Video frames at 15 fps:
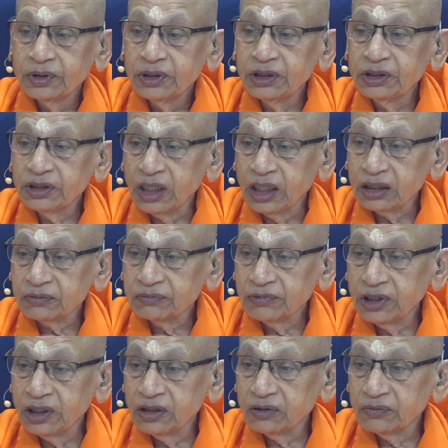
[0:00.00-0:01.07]
Is
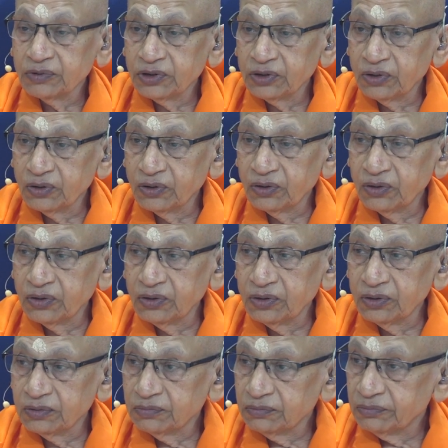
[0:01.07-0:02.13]
Atma to be
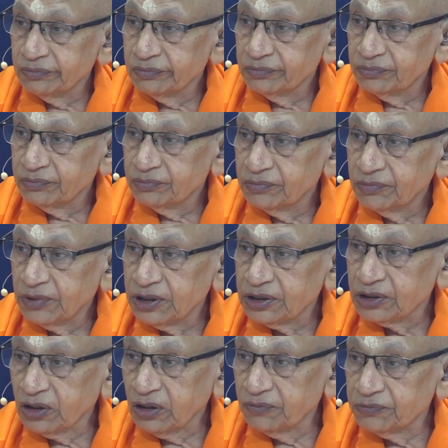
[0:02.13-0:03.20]
known as
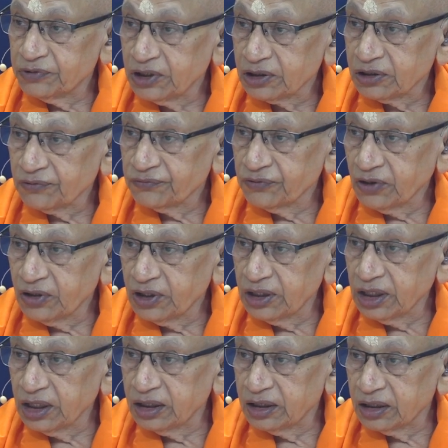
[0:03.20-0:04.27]
an object of knowledge
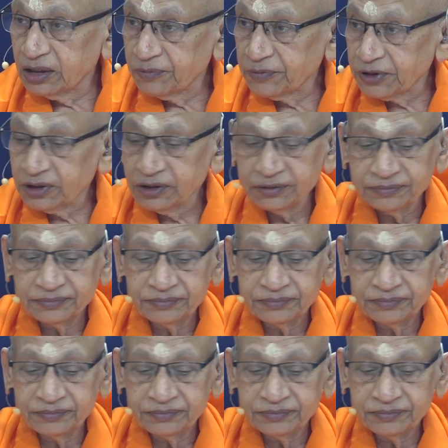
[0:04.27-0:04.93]
like ghatapata?